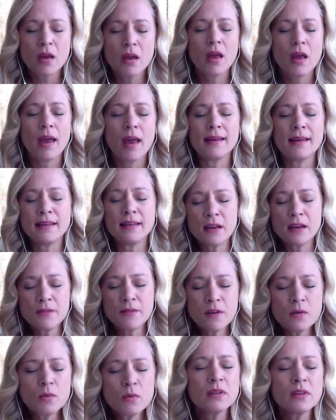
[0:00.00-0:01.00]
And
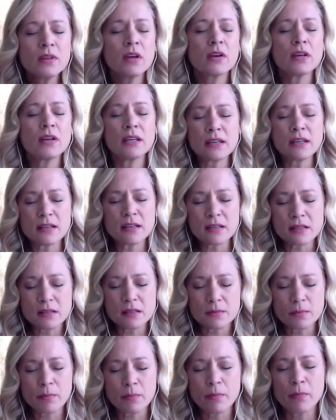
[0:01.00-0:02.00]
even when there is
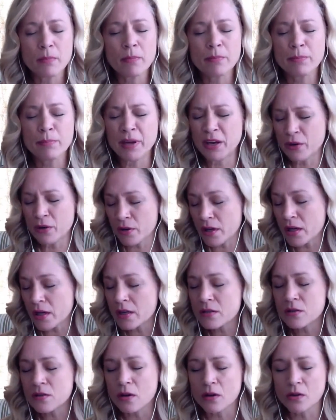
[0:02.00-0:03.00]

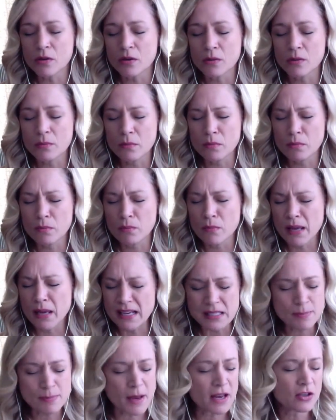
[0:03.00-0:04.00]
periods or
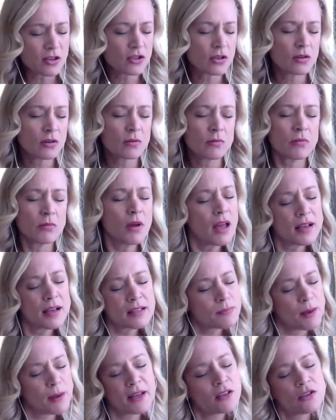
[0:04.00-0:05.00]

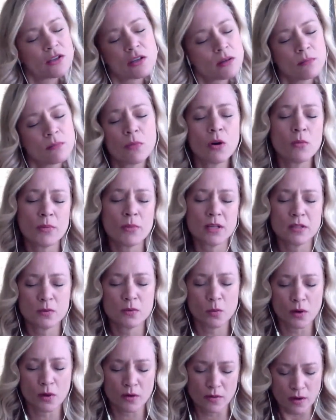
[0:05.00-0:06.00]
expansion moments
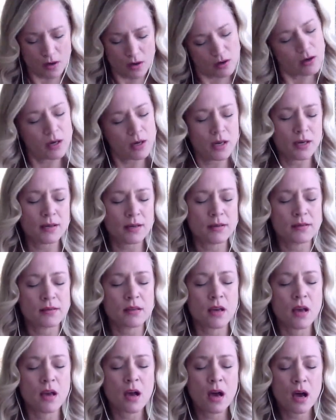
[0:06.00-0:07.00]
where there is
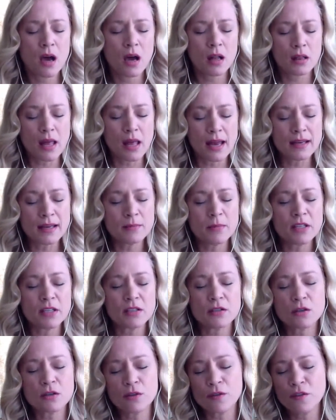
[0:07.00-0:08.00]
alignments
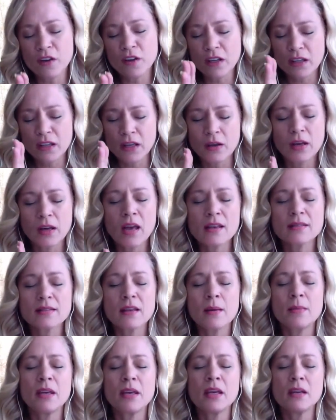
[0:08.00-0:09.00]
to feeling, yes,
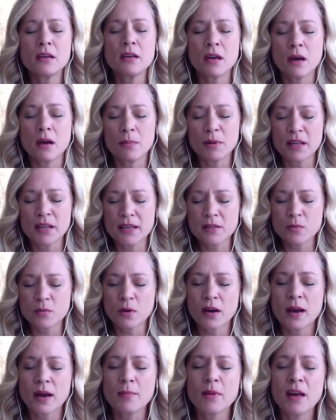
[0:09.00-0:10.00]
I'm in a place where
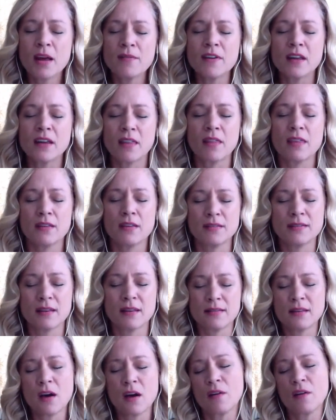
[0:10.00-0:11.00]
I'm loving this
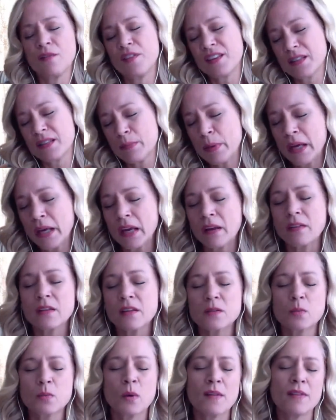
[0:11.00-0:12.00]
self, this being,
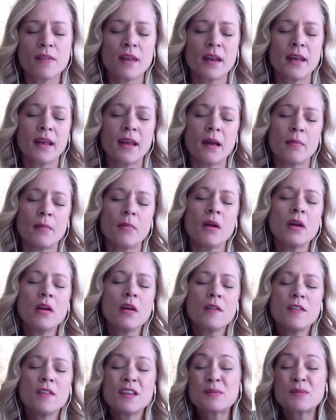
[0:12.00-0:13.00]
this one that I am,
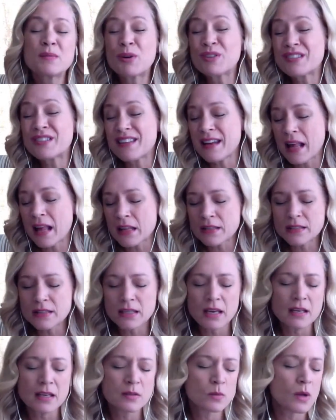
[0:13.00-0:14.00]
this personality,
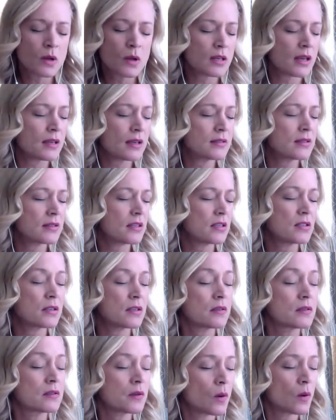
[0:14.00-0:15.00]
as well as this
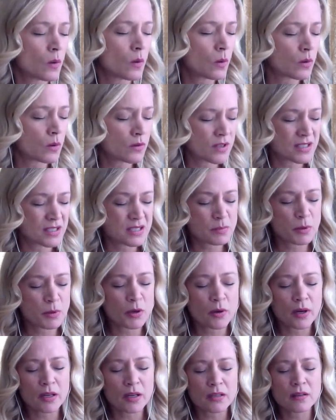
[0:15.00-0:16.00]
soul, this
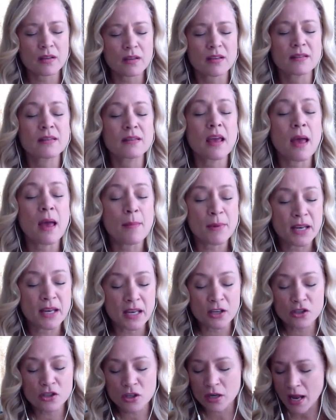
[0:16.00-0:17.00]
spirit, this
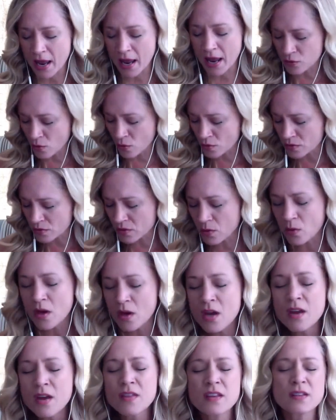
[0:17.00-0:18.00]
emanation, and also
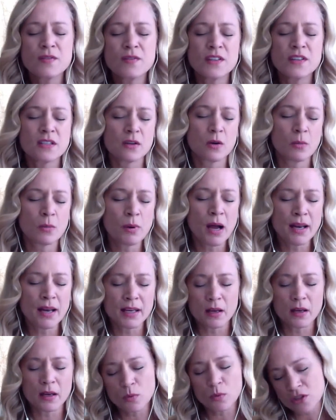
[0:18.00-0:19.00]
this physical
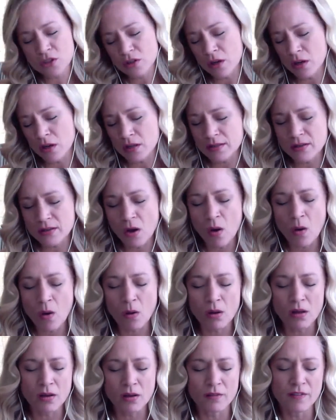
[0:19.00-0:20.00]
body, which is
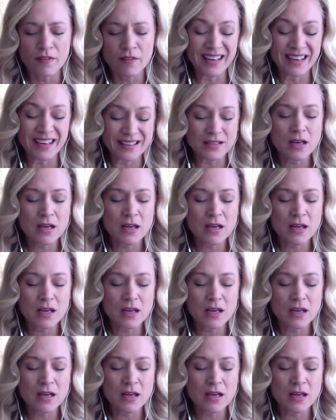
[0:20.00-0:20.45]
all of it.